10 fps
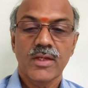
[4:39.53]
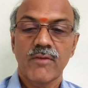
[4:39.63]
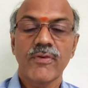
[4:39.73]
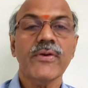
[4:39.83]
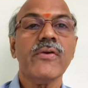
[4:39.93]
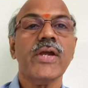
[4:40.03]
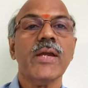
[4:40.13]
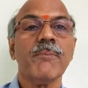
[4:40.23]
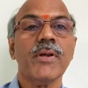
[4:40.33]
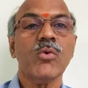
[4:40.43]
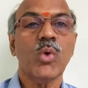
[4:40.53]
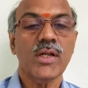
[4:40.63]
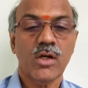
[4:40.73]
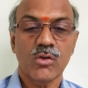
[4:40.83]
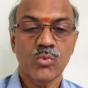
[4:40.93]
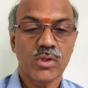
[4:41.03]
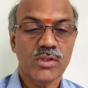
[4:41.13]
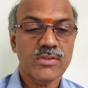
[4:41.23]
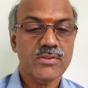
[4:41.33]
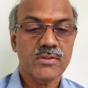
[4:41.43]
Effective April 1
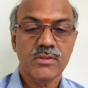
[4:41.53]
onwards,